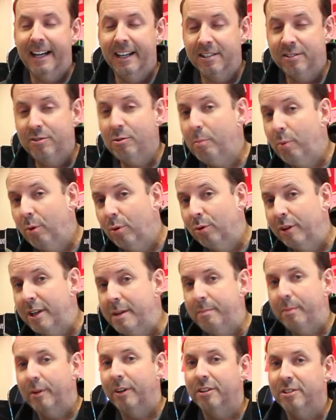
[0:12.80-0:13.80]
Still
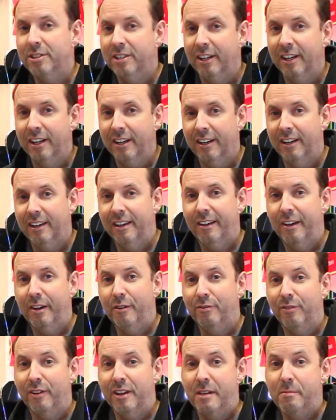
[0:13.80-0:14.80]
poorly, but
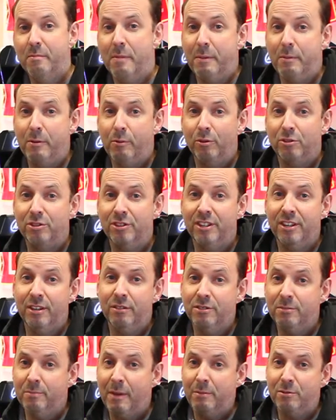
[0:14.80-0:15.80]
hopefully maybe watching the
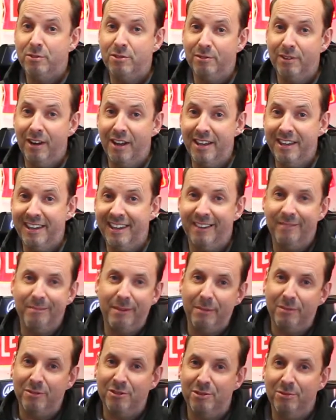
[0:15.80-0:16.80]
news and maybe she'll like it.
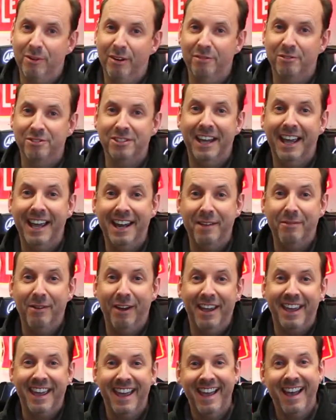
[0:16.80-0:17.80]
Maybe she won't.
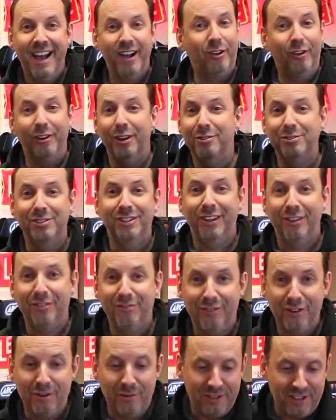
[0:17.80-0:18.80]
Anyway, I've got loads to go
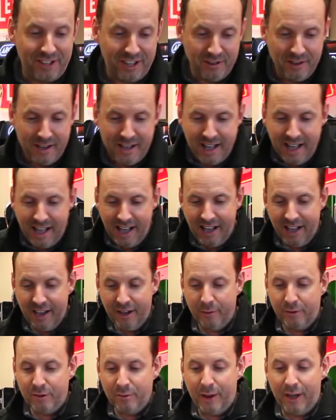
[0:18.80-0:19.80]
through with you.
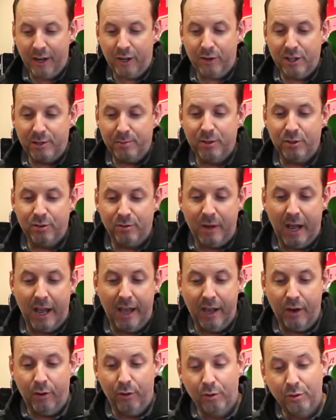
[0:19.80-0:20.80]
We're talking about Christmas
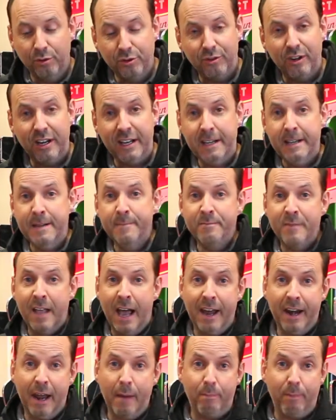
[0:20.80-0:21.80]
ordering
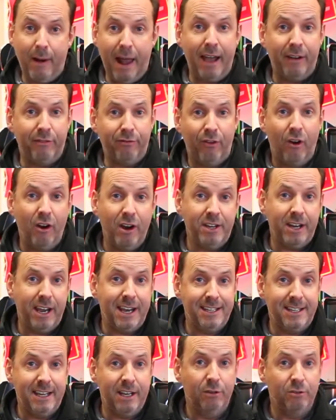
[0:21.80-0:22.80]
and our Black
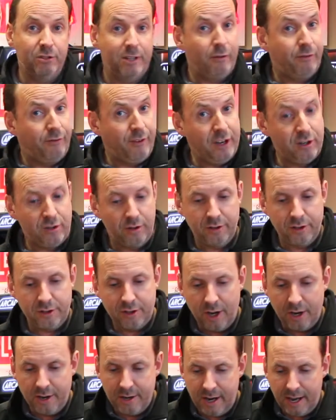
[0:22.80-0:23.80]
Friday deals. They'll finish on
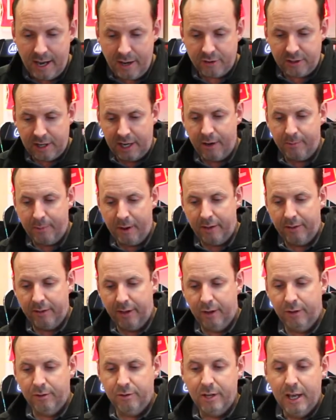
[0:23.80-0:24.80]
Sunday. I'll tell you about
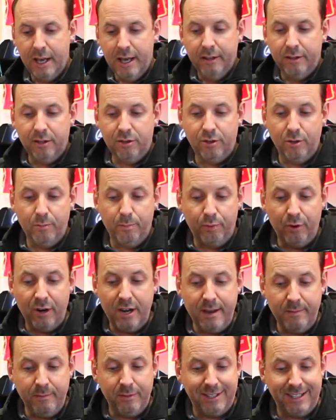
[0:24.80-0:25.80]
those. The
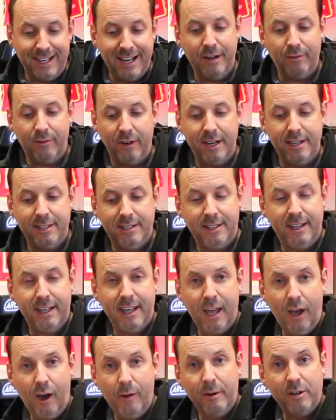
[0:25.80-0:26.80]
Supreme Series,
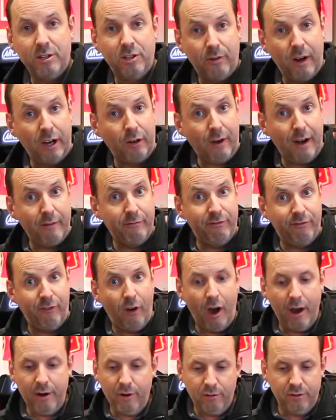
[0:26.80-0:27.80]
the Home Race Direct Grand
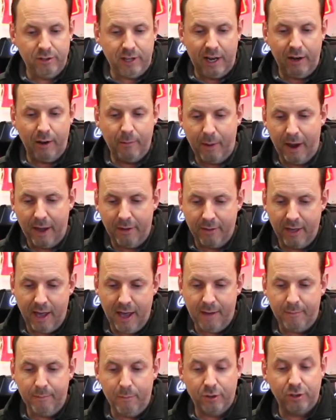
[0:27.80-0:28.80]
Final. Tell you about
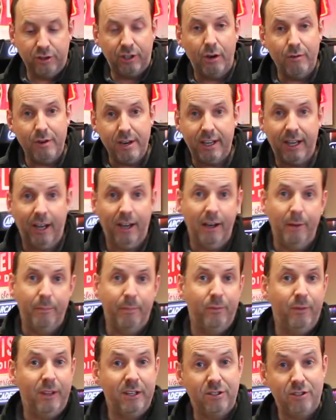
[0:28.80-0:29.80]
that. Mosconi
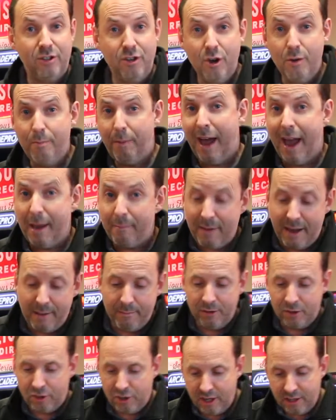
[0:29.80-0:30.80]
Cup. There's new
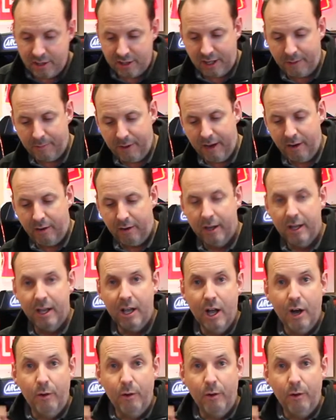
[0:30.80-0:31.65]
Pac-Man machines come out.